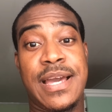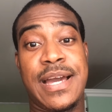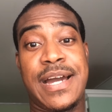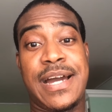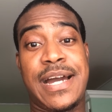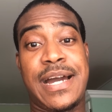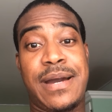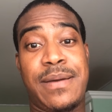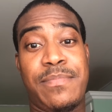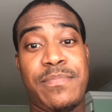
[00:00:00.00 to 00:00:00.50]

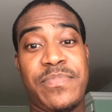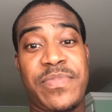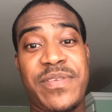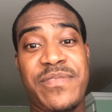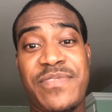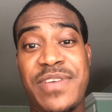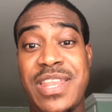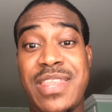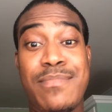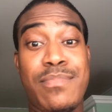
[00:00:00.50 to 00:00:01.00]

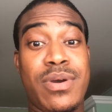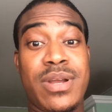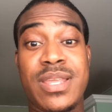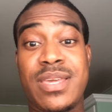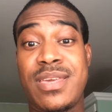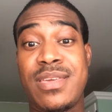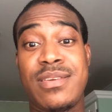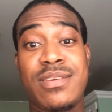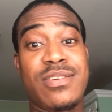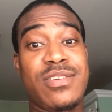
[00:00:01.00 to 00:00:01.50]
For
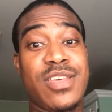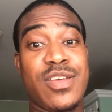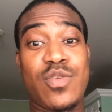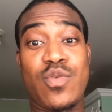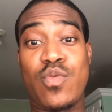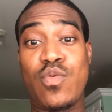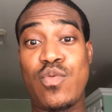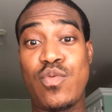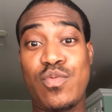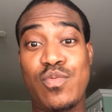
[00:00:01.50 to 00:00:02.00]
anybody
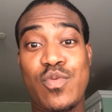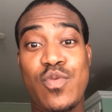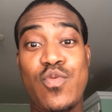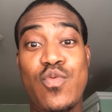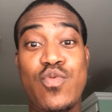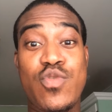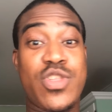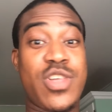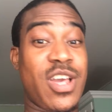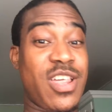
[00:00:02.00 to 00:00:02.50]

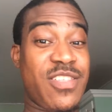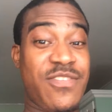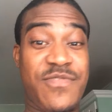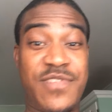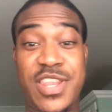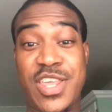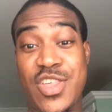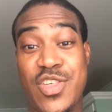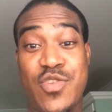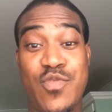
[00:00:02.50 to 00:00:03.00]
who just
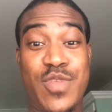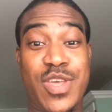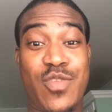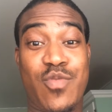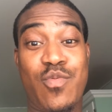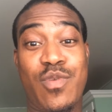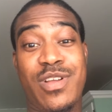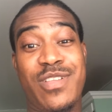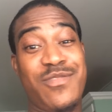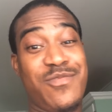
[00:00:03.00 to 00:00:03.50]
finished
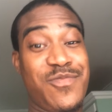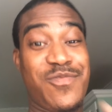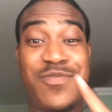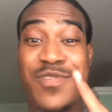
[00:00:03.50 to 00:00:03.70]
Unit 1,